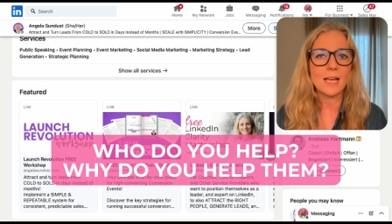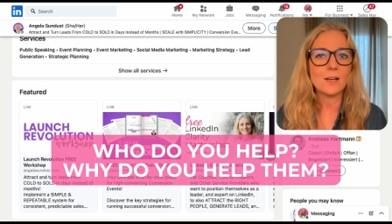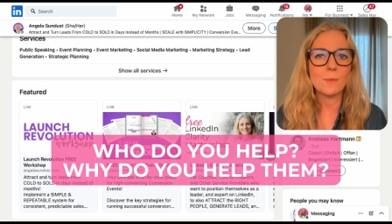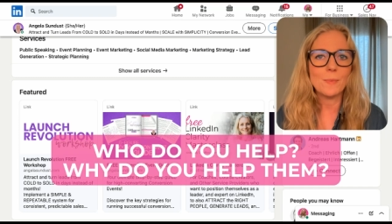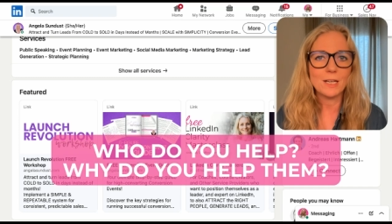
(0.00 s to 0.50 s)
I
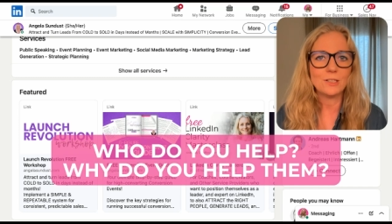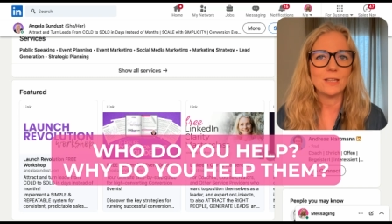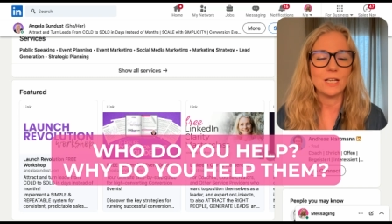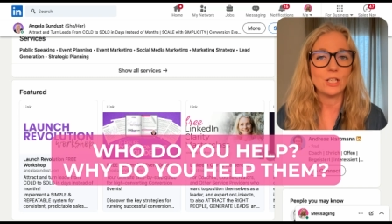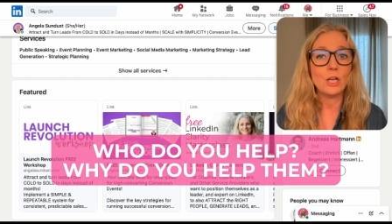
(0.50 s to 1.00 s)
come back to
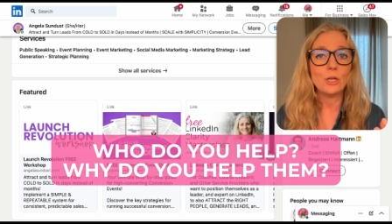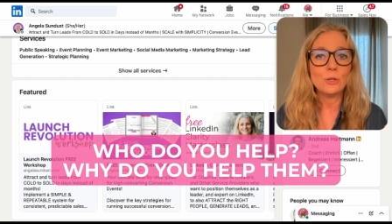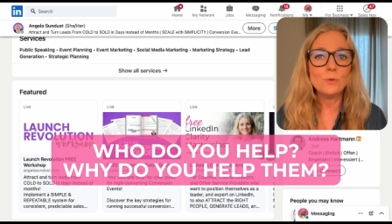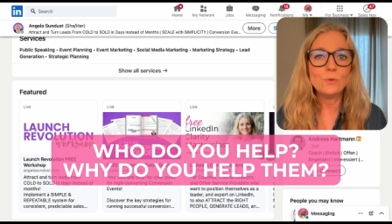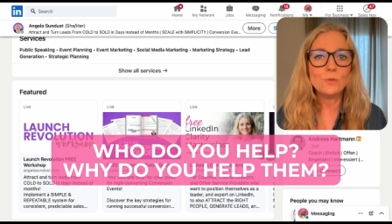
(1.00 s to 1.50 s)
that.
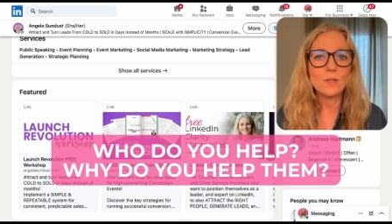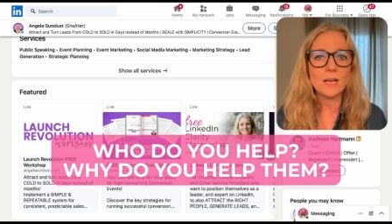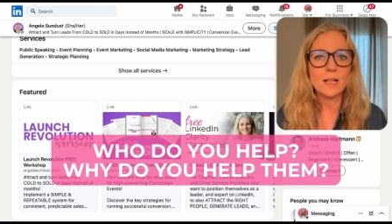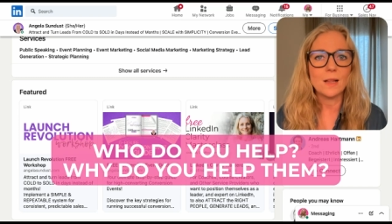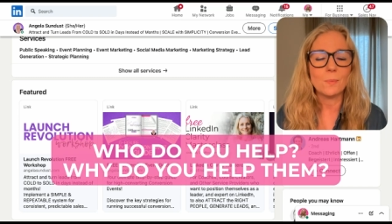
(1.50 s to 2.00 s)
Who do you
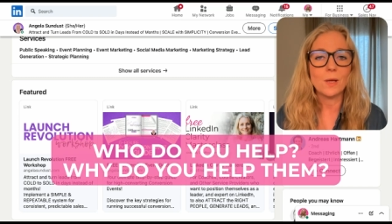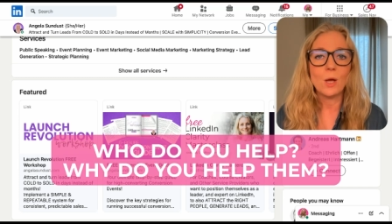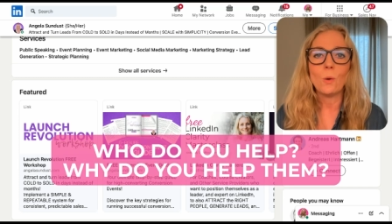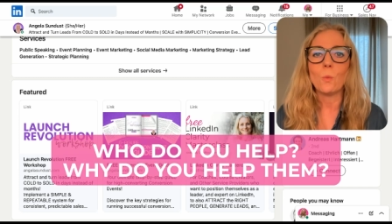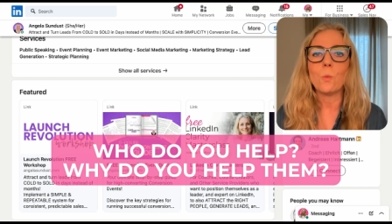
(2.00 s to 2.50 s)
help?
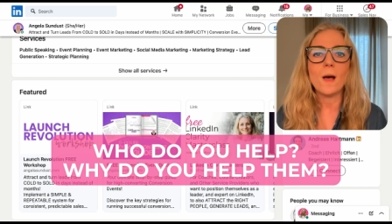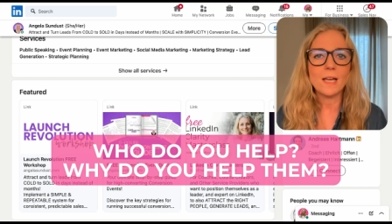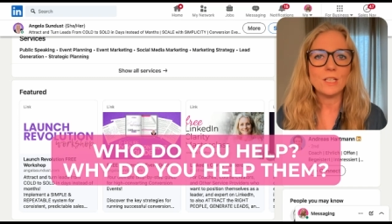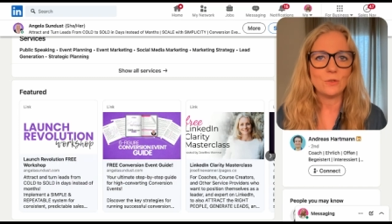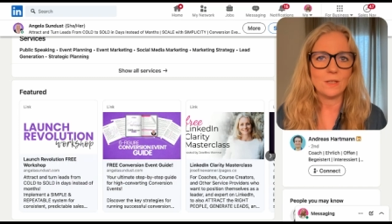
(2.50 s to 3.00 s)

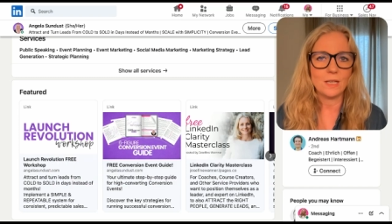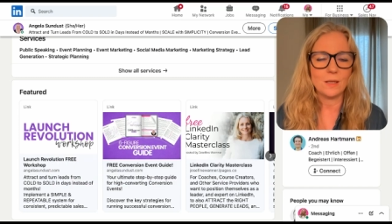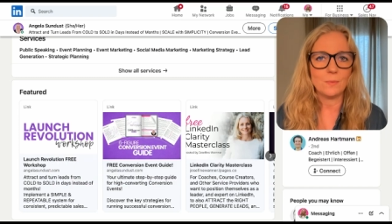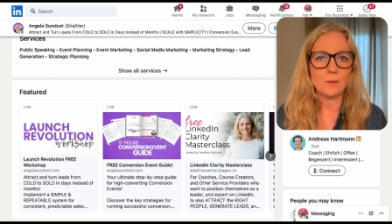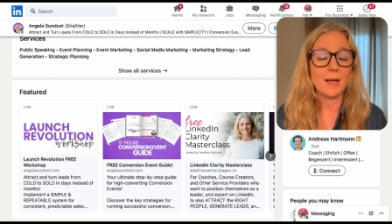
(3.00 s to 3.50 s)
Why do you
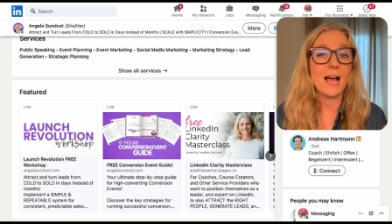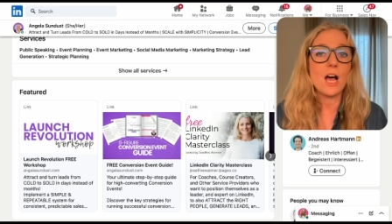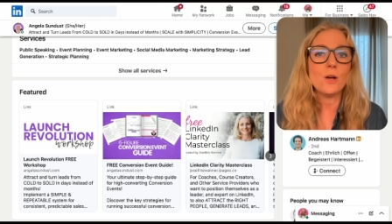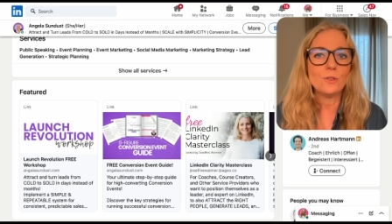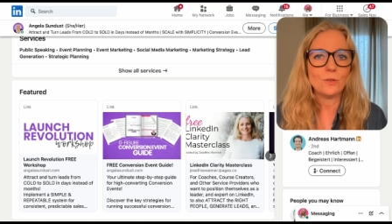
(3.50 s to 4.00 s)
help them?
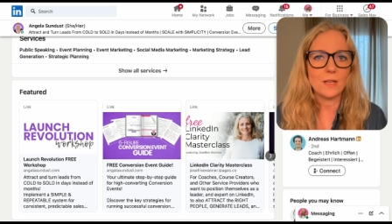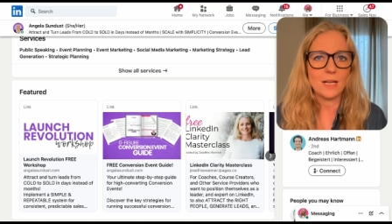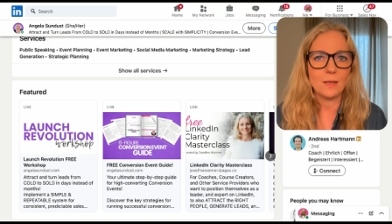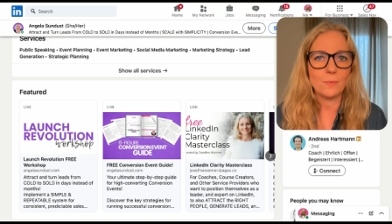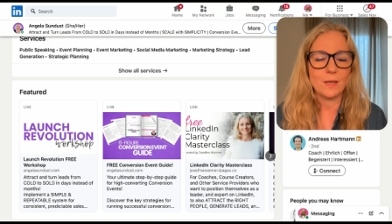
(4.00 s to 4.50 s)
How do you
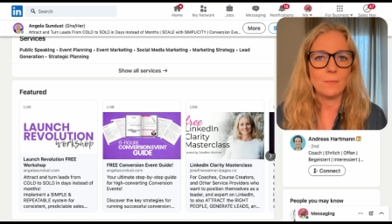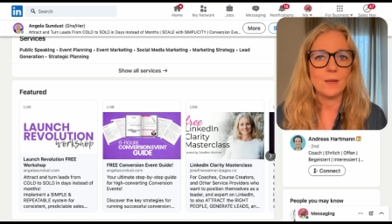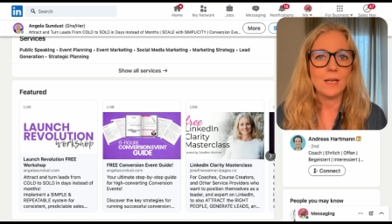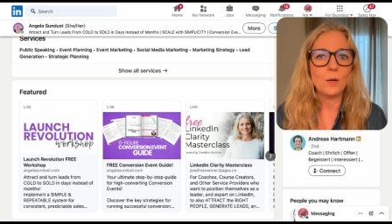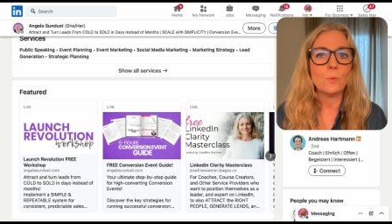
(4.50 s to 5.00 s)
help them?
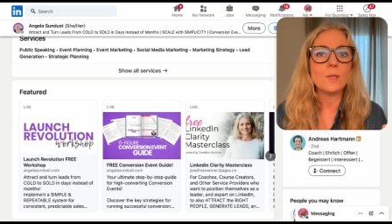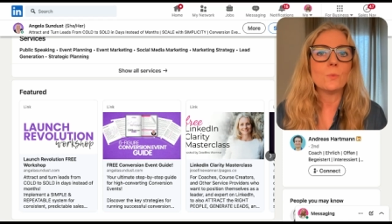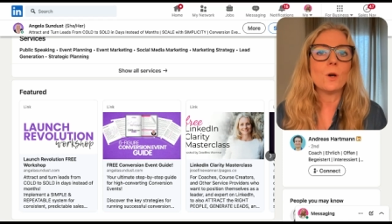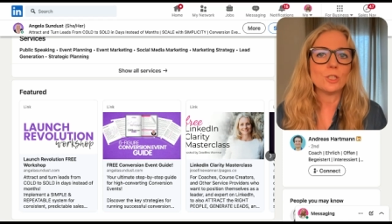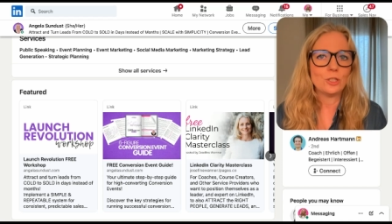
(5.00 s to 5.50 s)
With
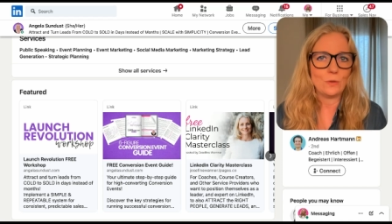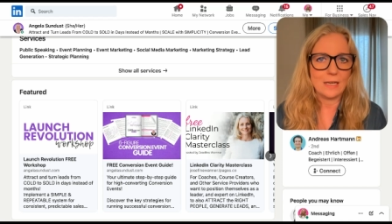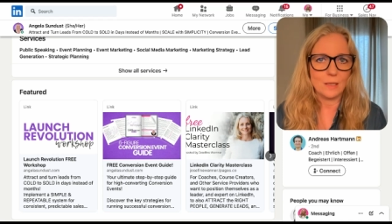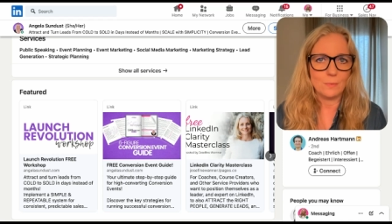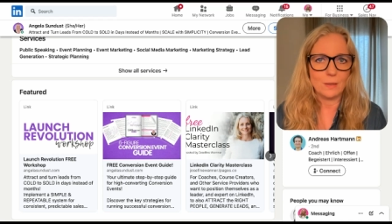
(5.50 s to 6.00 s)
what do you
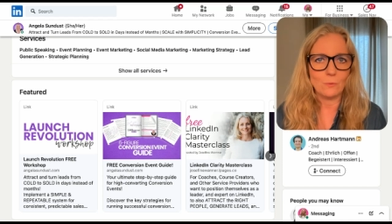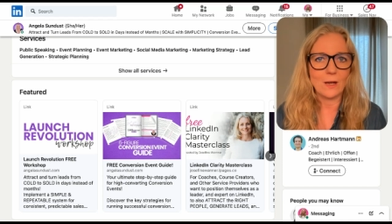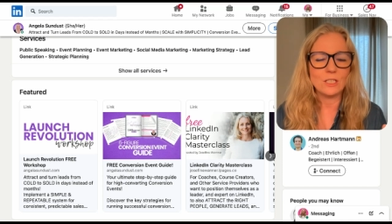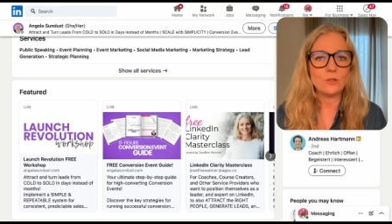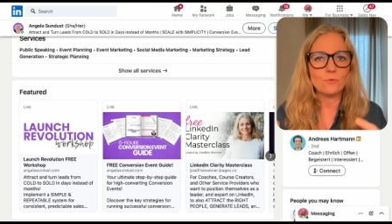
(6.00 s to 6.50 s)
help them,
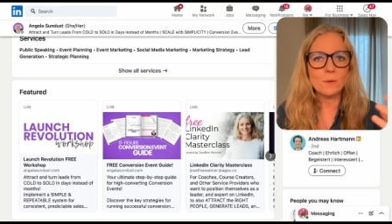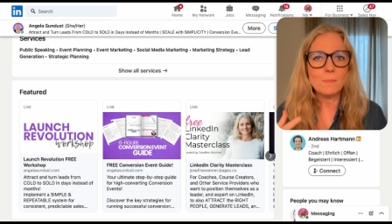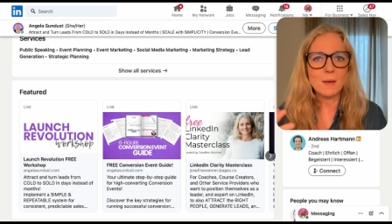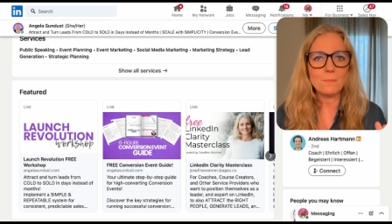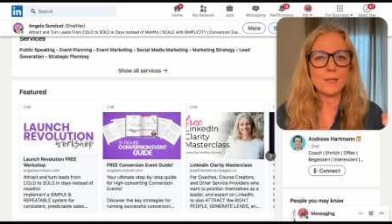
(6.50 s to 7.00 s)
right?
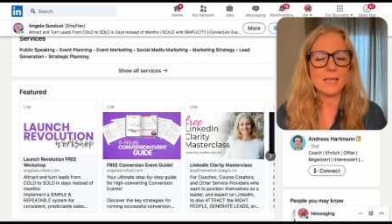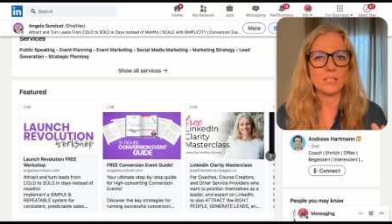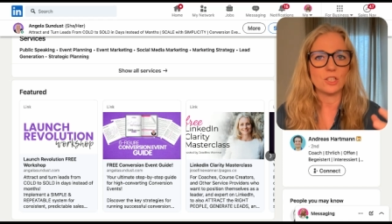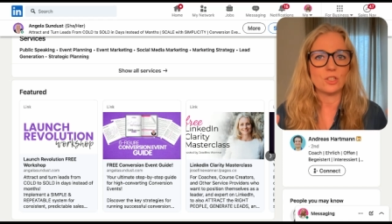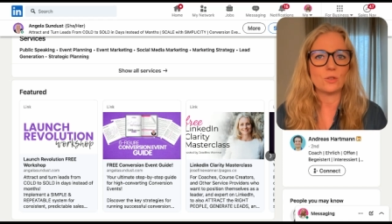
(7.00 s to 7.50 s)
Remember
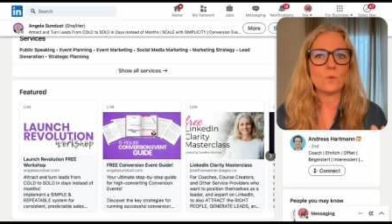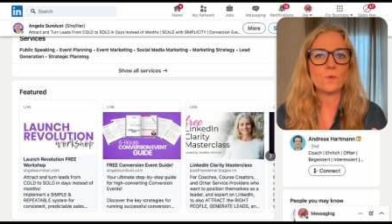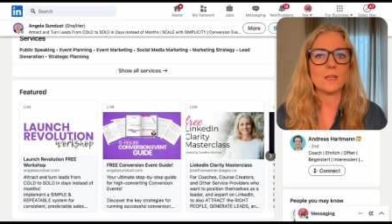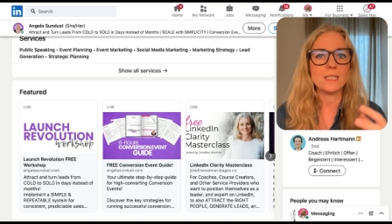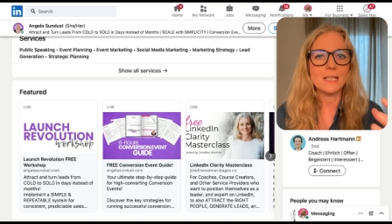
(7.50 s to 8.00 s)
that story.